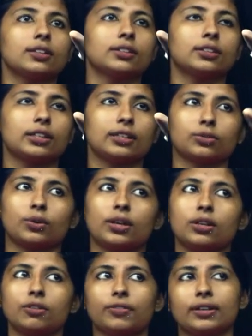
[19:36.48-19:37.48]
3
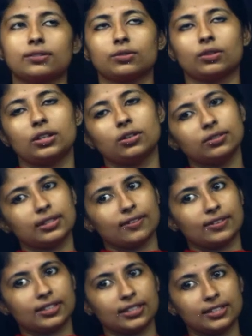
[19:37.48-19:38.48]
square into 5 square into
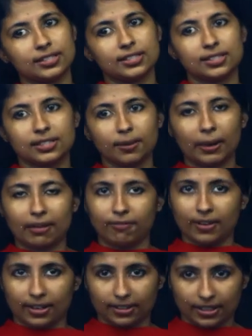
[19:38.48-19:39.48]
17. This is the prime
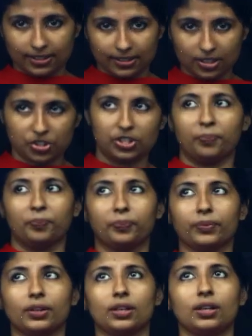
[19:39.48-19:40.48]
factorization.
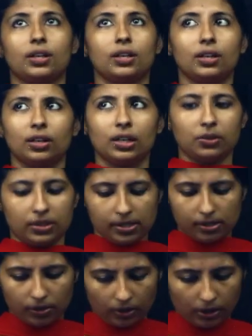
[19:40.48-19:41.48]
Now
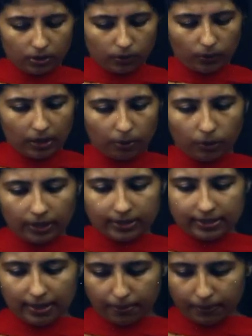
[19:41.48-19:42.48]
just look into one more
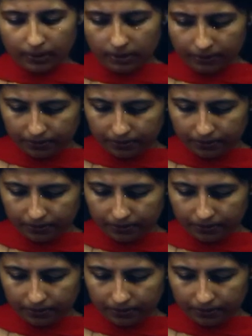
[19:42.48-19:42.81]
example.